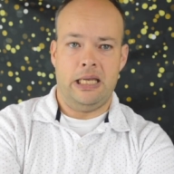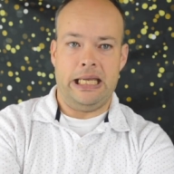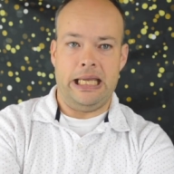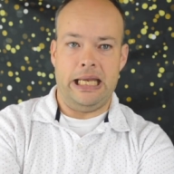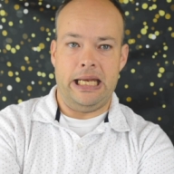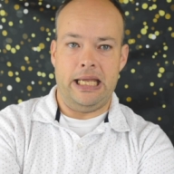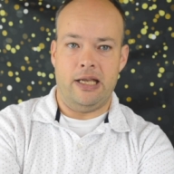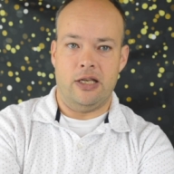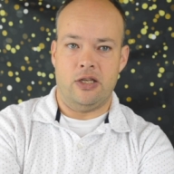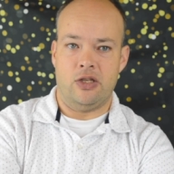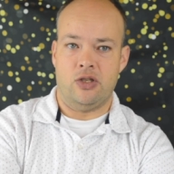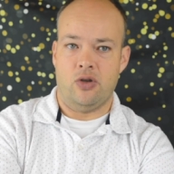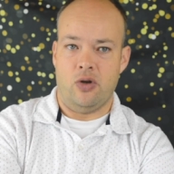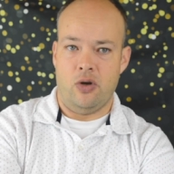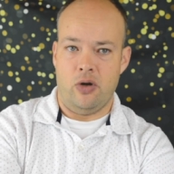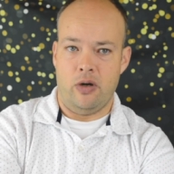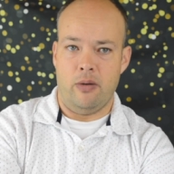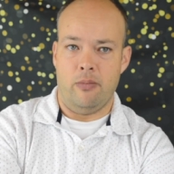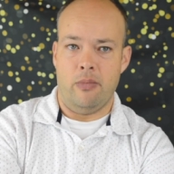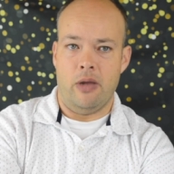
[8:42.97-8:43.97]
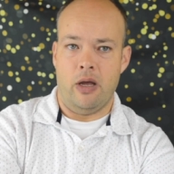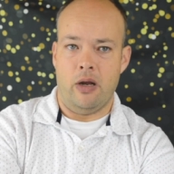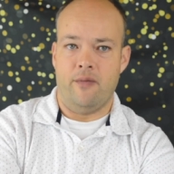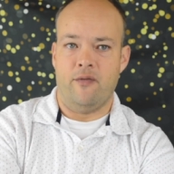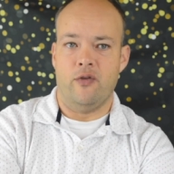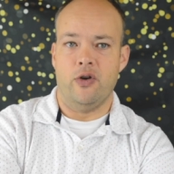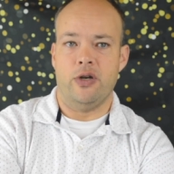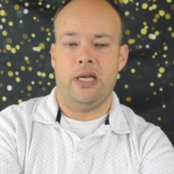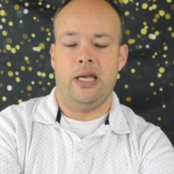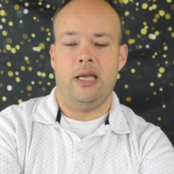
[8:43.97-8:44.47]
getting a certain amount
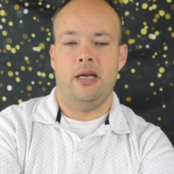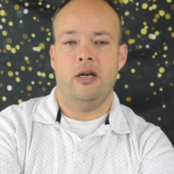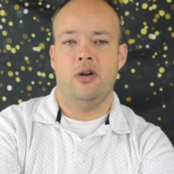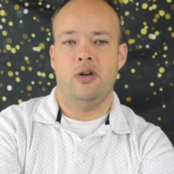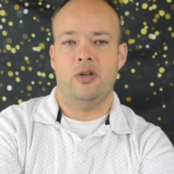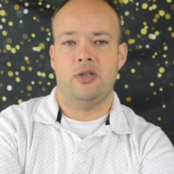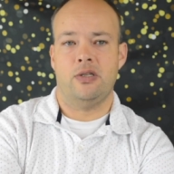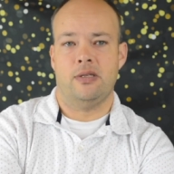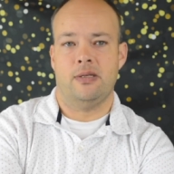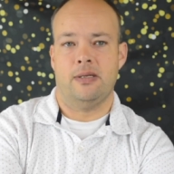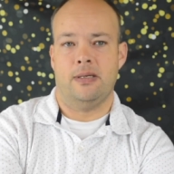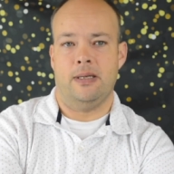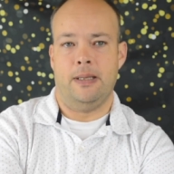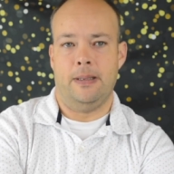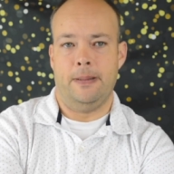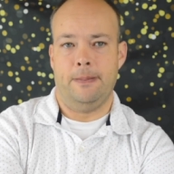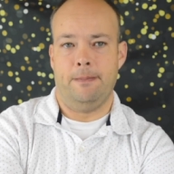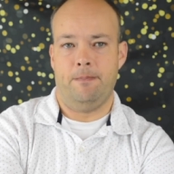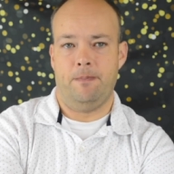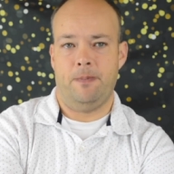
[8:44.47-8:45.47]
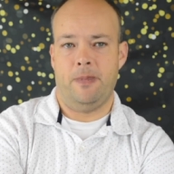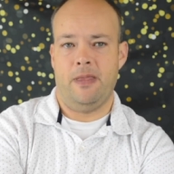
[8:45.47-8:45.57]
of retainers, um,